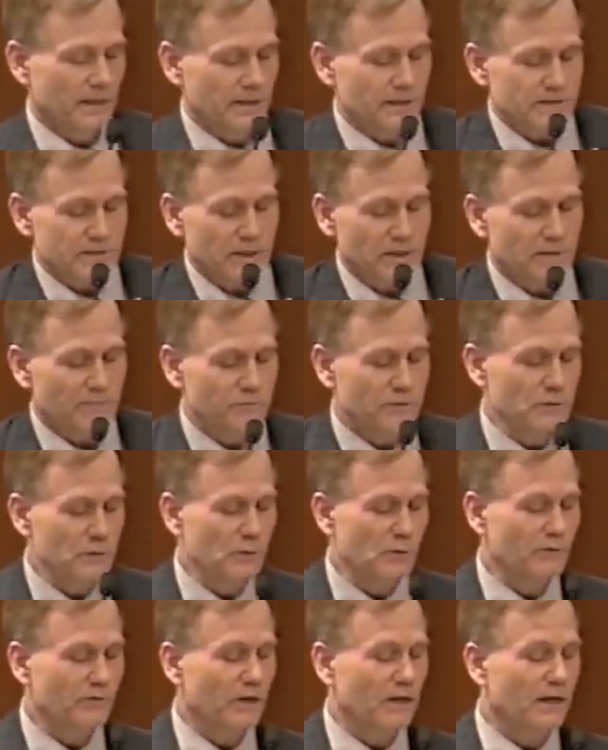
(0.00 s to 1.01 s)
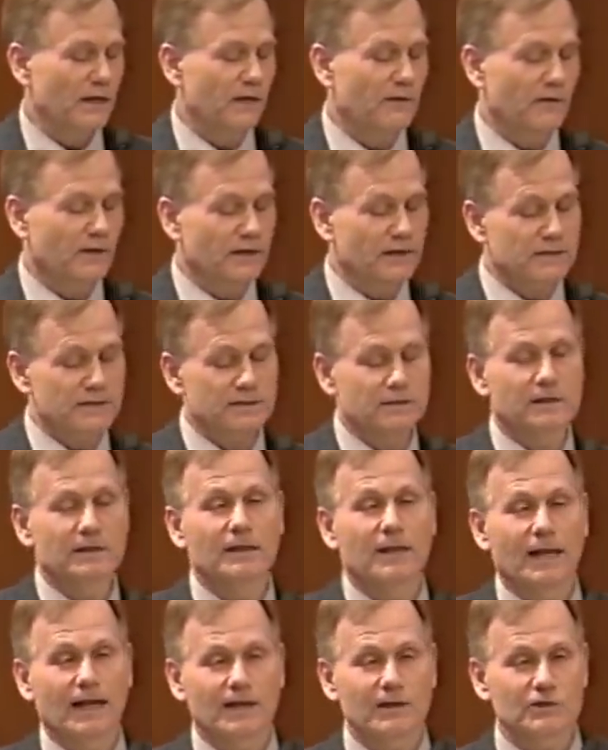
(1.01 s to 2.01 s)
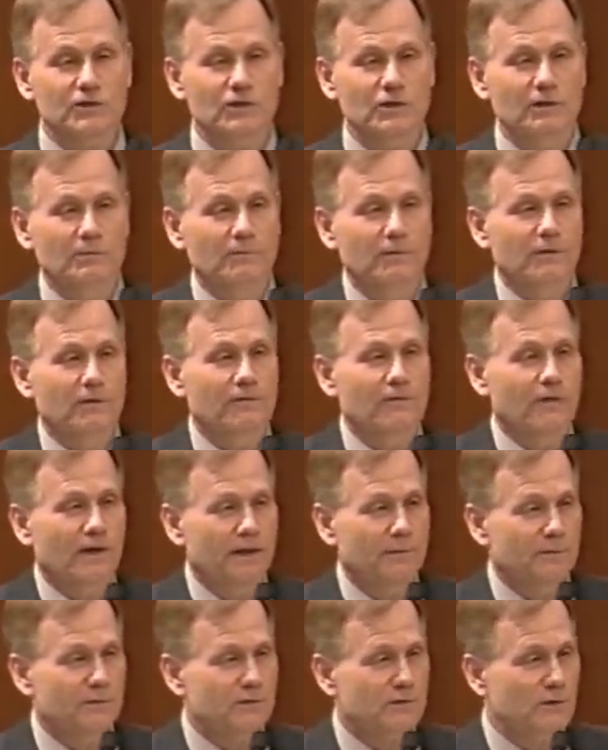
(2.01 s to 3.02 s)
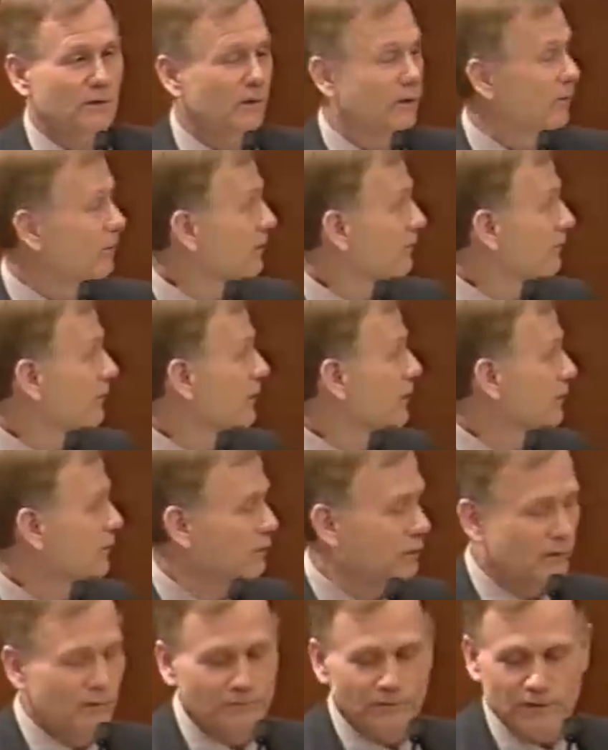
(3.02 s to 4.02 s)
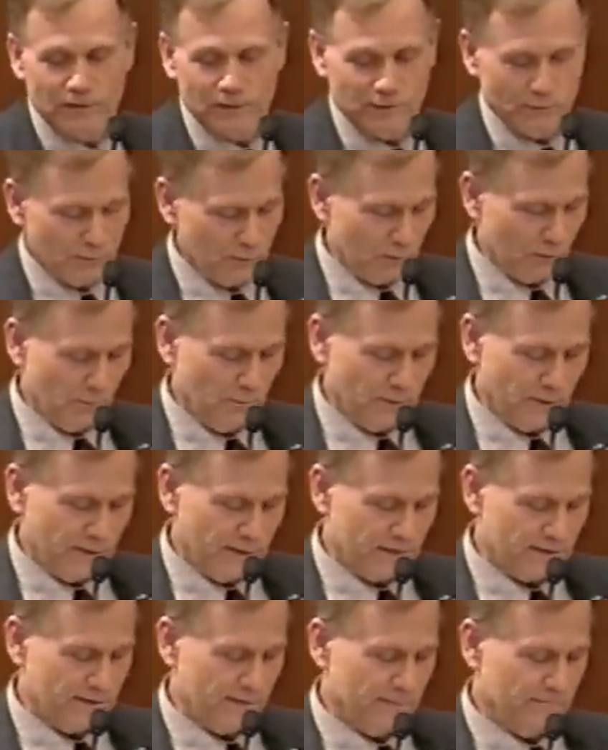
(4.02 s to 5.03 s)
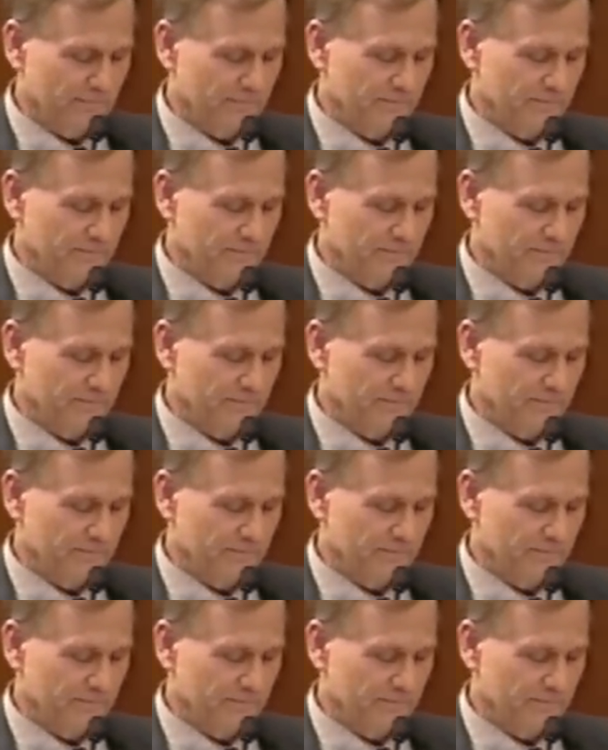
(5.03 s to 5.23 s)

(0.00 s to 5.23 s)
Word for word: Let's get a view of the larynx in action with a fiber scope. If we could go to video two, please.